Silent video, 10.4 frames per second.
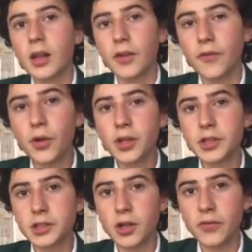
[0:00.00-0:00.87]
The fourth
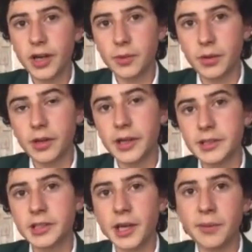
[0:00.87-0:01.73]
controlled variable is
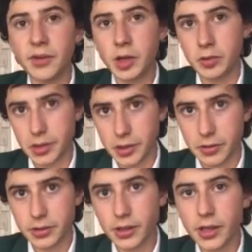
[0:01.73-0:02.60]
the type of liquid we
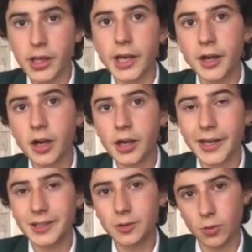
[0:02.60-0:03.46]
use, in our
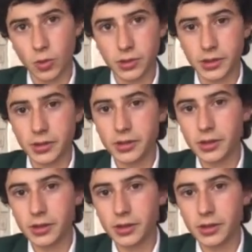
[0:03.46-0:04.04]
case, water.